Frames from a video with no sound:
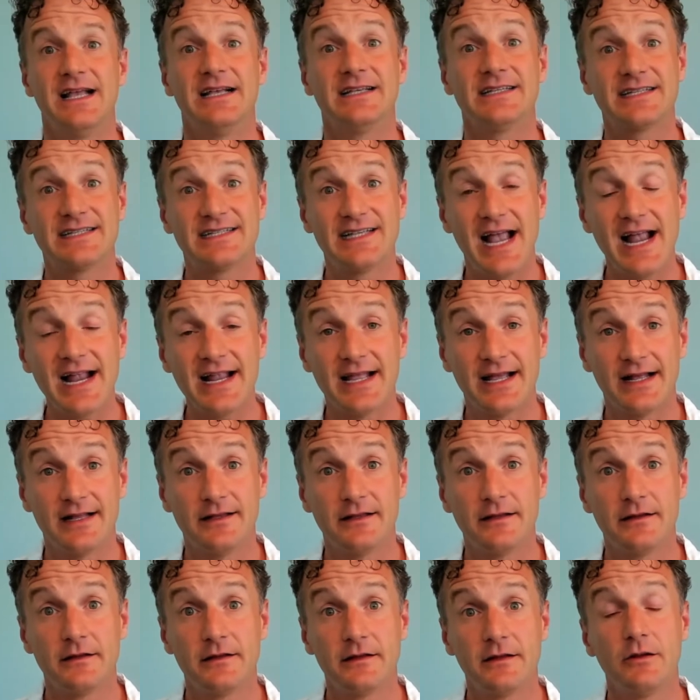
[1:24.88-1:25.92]
Second,
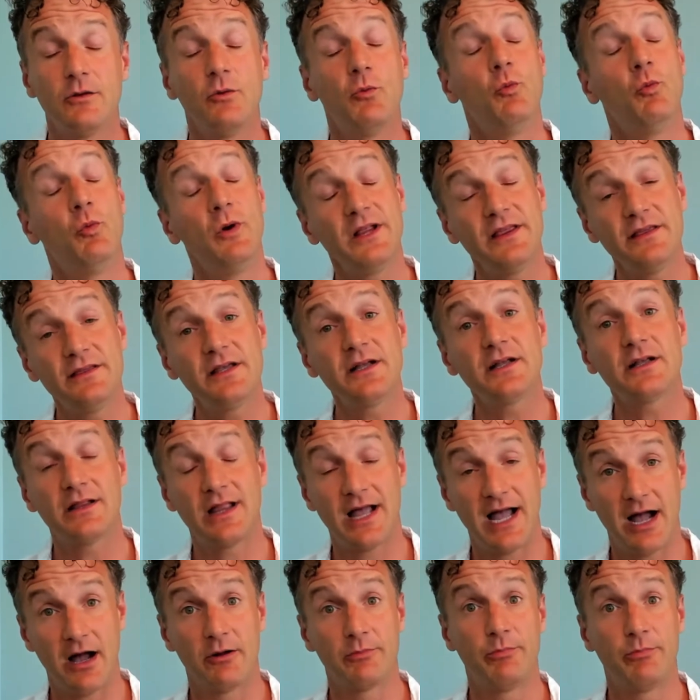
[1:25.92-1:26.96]
with the
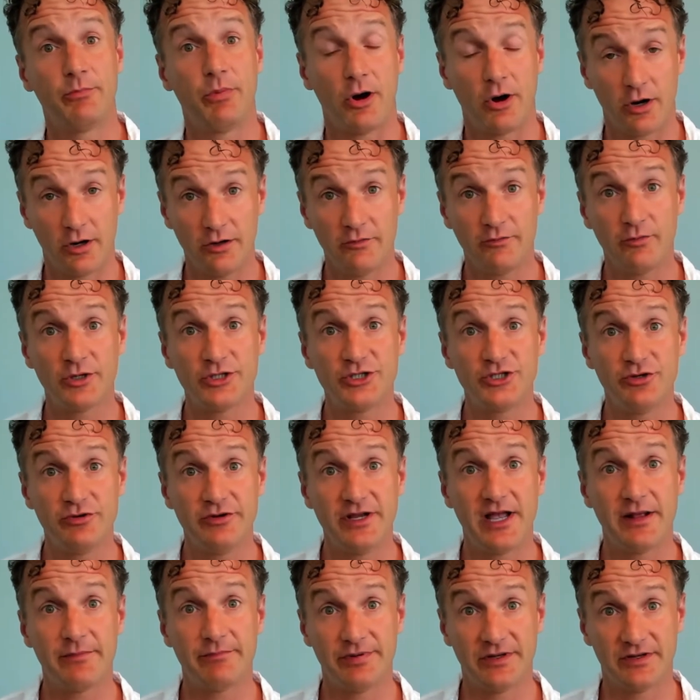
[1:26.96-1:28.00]
cloud, part of what you
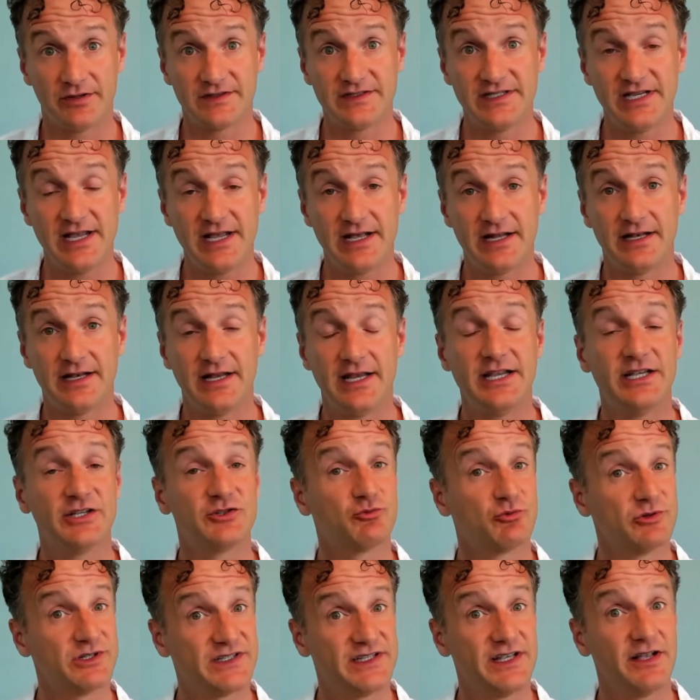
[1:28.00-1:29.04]
get built in is
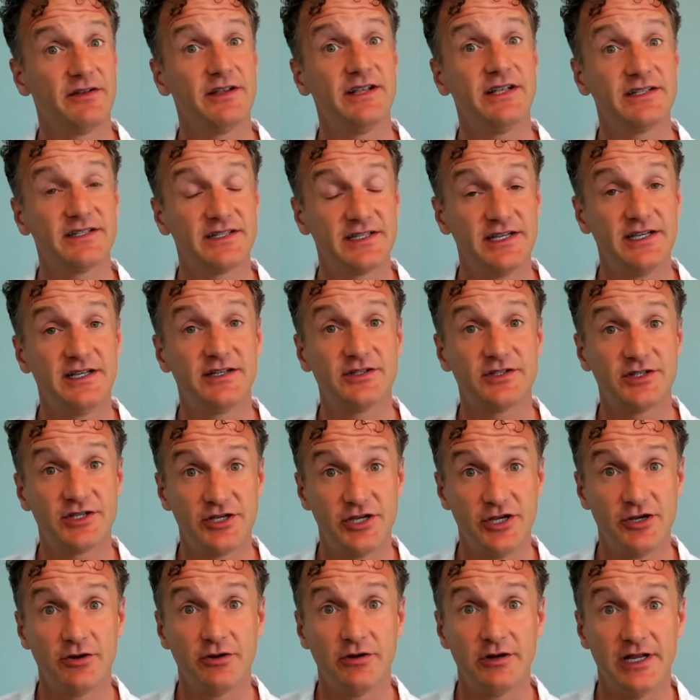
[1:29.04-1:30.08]
resiliency and
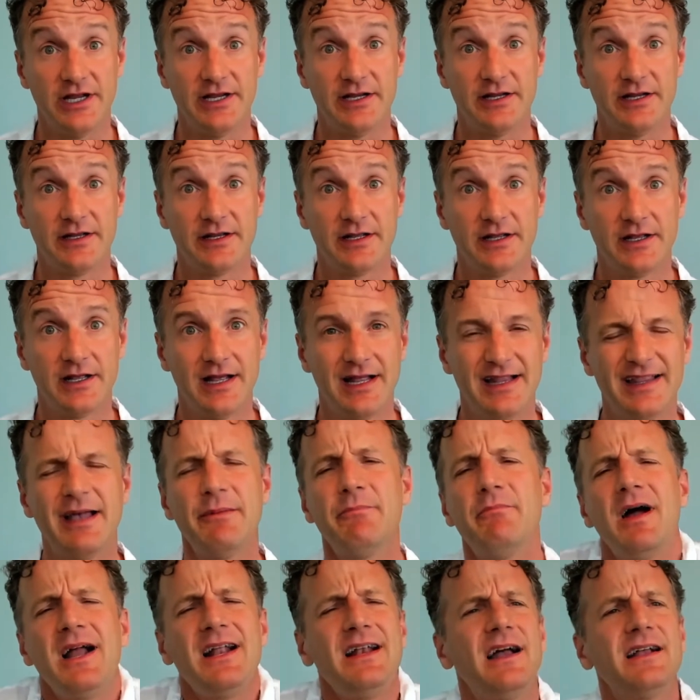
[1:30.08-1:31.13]
security. That
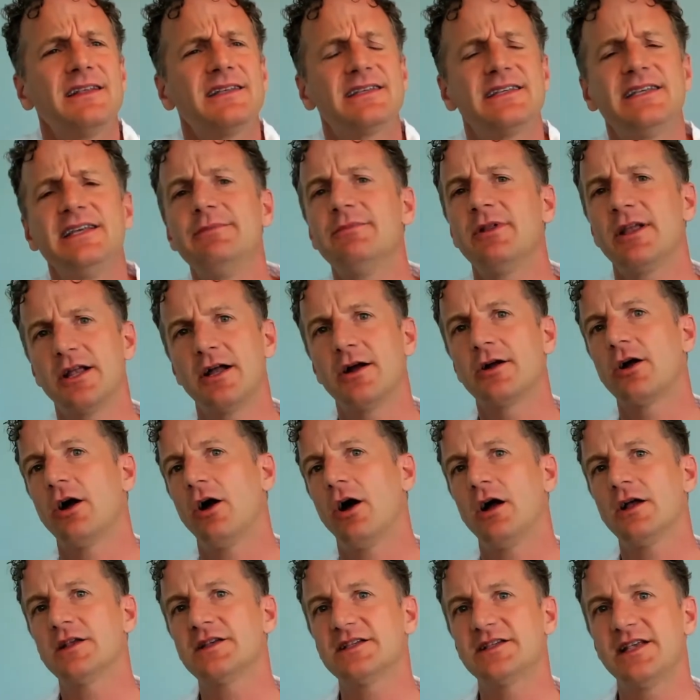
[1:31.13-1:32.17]
might not seem like a
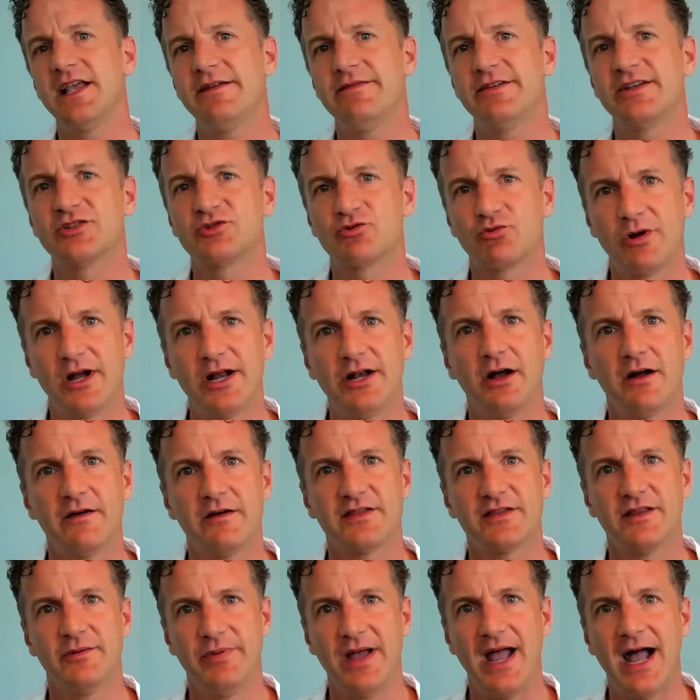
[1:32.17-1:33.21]
cost savings right off
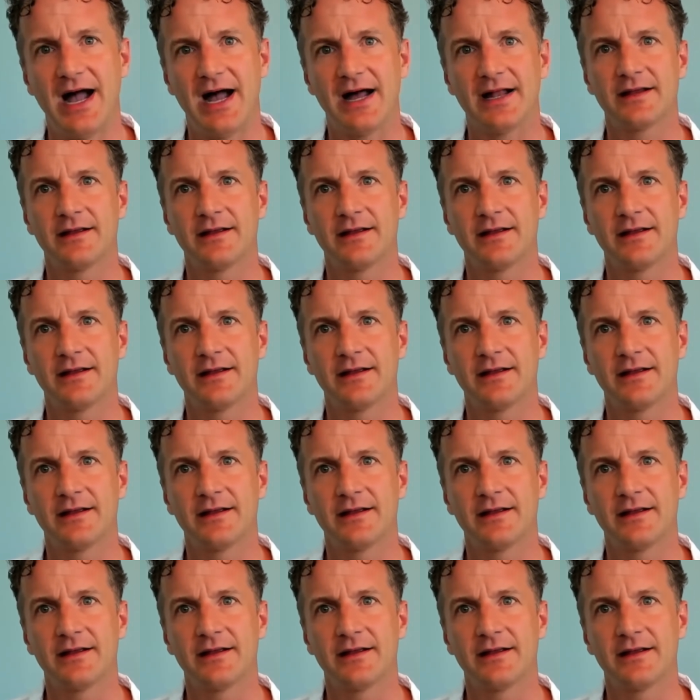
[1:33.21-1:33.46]
the bat,